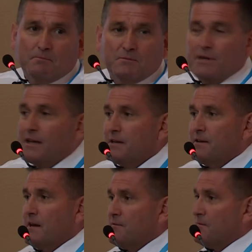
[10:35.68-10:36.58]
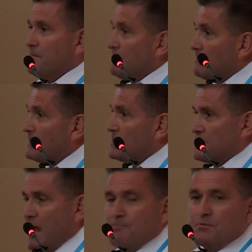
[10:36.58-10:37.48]
taking enough
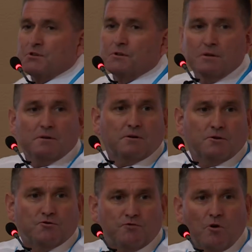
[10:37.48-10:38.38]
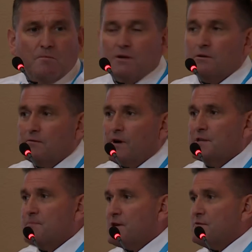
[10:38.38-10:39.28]
steps to control medical device
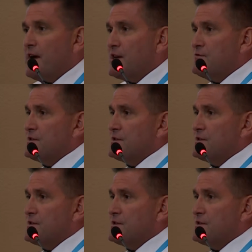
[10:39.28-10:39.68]
manufacturers.